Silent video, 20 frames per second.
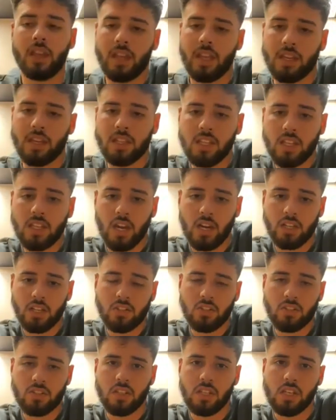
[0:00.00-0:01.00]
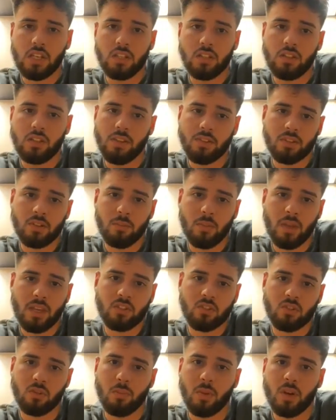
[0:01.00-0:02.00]
And he kind of just needed some
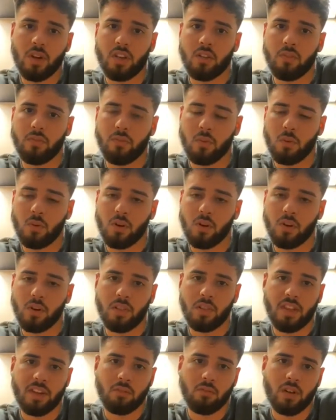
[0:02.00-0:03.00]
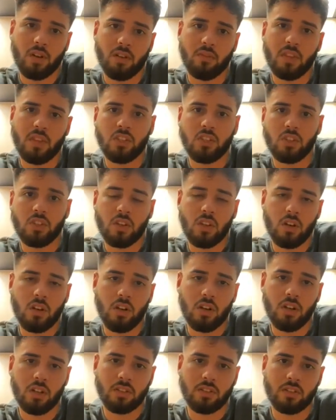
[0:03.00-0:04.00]
extra money for like renovation
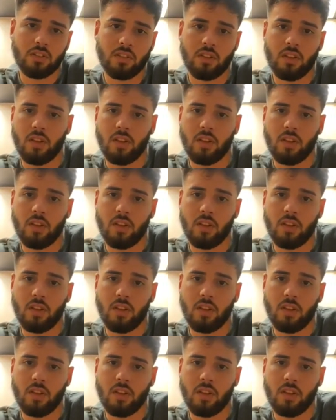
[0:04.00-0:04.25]
costs.